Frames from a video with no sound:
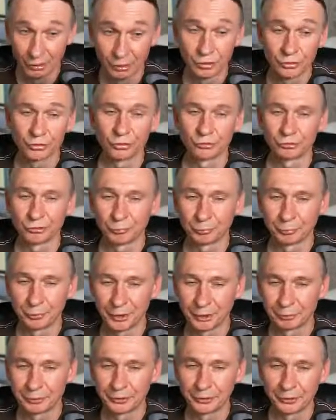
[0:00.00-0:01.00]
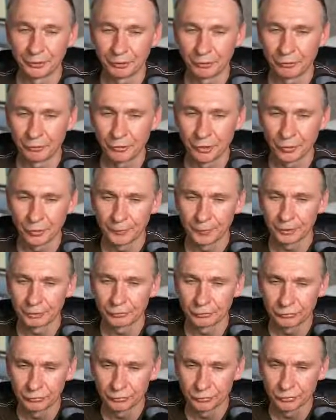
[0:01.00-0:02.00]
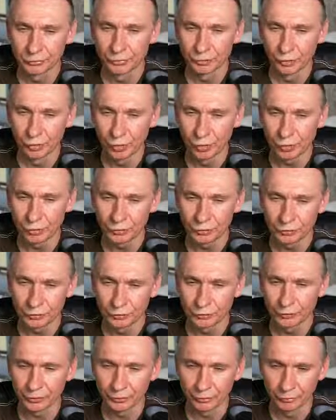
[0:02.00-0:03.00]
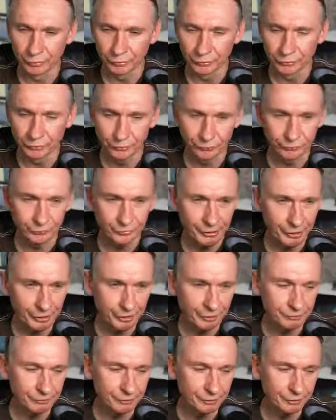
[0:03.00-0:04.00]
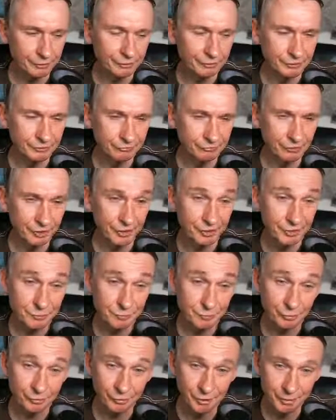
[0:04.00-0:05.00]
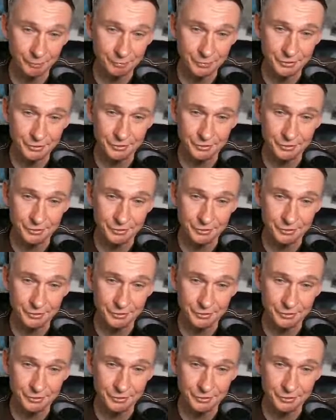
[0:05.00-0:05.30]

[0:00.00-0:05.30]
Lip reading: So for people that are going to load a lot on their device, perhaps